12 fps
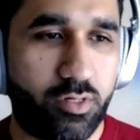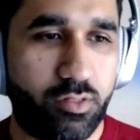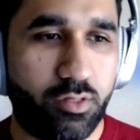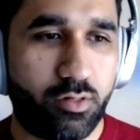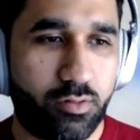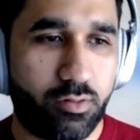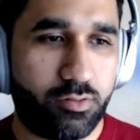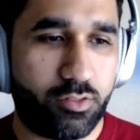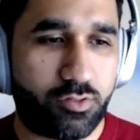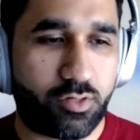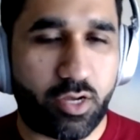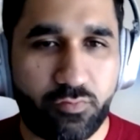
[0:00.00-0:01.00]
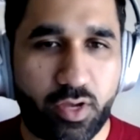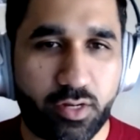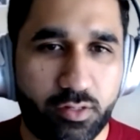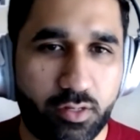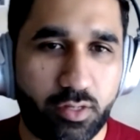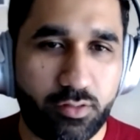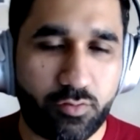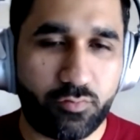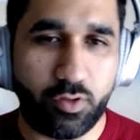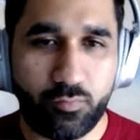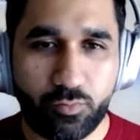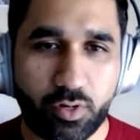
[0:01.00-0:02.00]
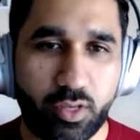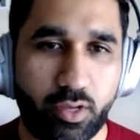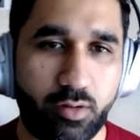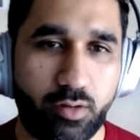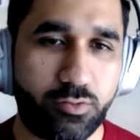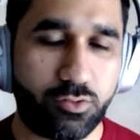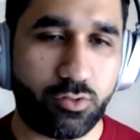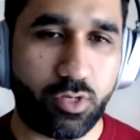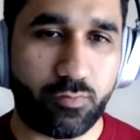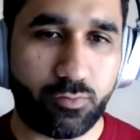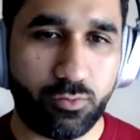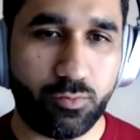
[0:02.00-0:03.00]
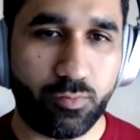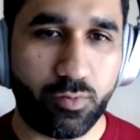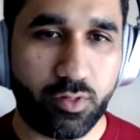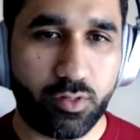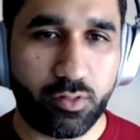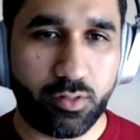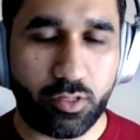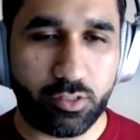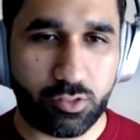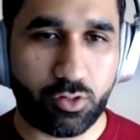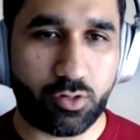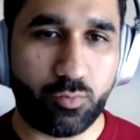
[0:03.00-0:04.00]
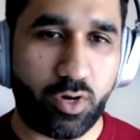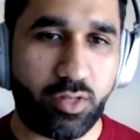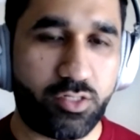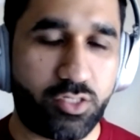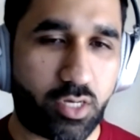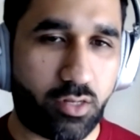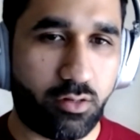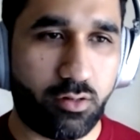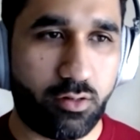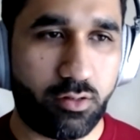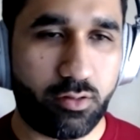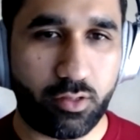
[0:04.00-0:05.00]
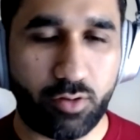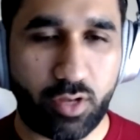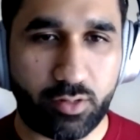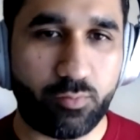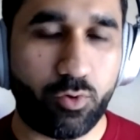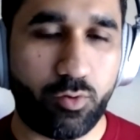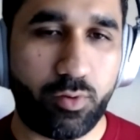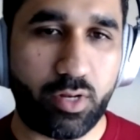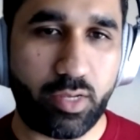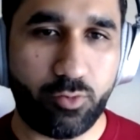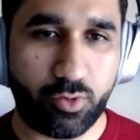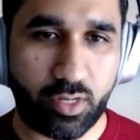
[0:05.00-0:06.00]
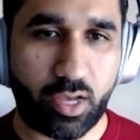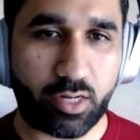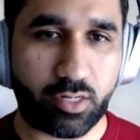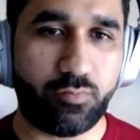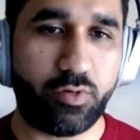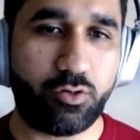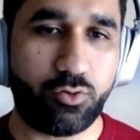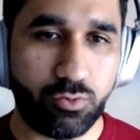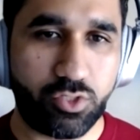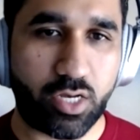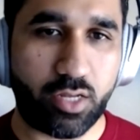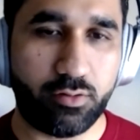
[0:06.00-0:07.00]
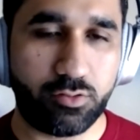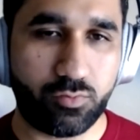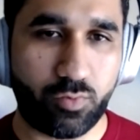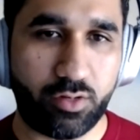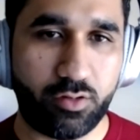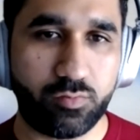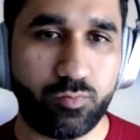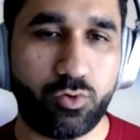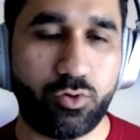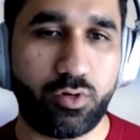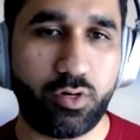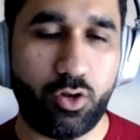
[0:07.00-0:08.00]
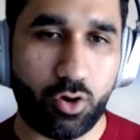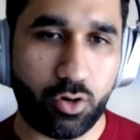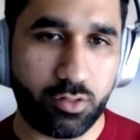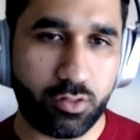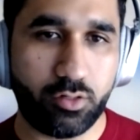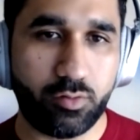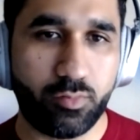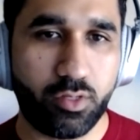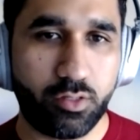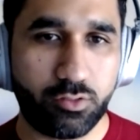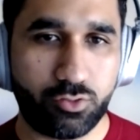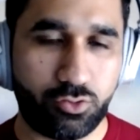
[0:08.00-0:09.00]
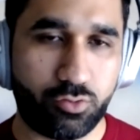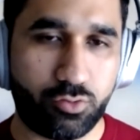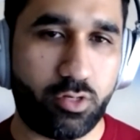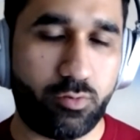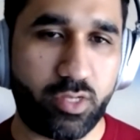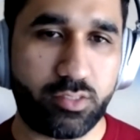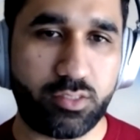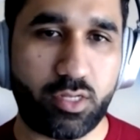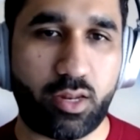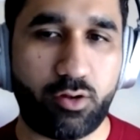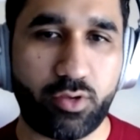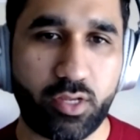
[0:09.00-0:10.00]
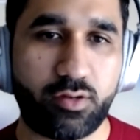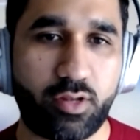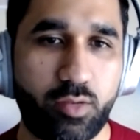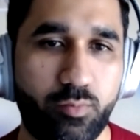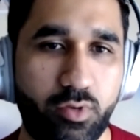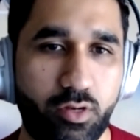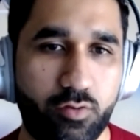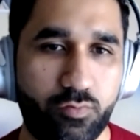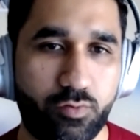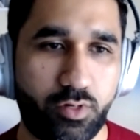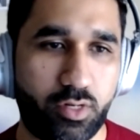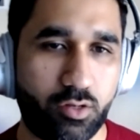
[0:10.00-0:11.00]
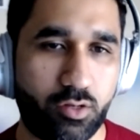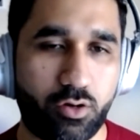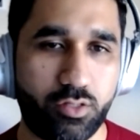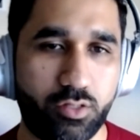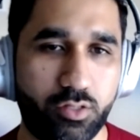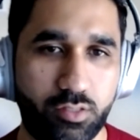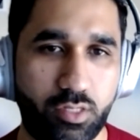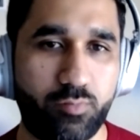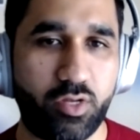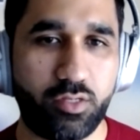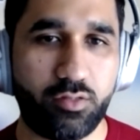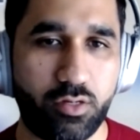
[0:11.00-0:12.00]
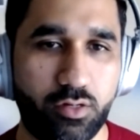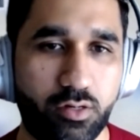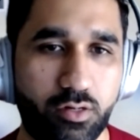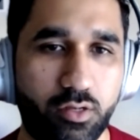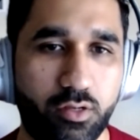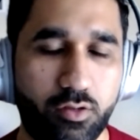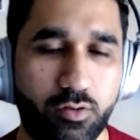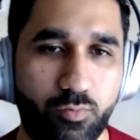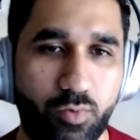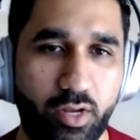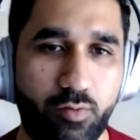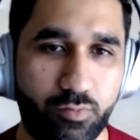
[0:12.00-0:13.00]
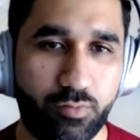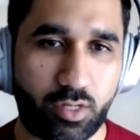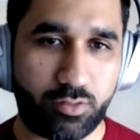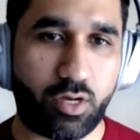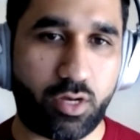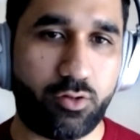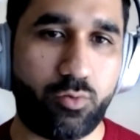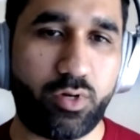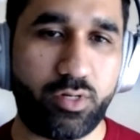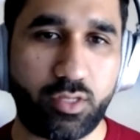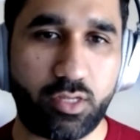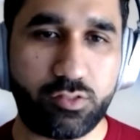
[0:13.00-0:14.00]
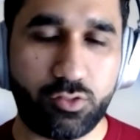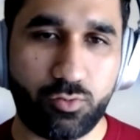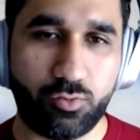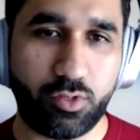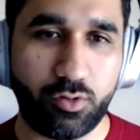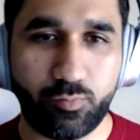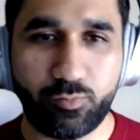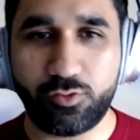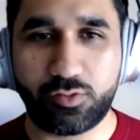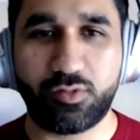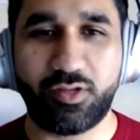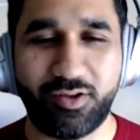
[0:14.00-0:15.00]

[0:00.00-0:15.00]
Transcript: where the the trifactor and the framework helps so you have to it's not one channel you know at one time you can activate two channels one is more long term so you should invest allocate time and effort and costs and money there while the other one gets you you know puts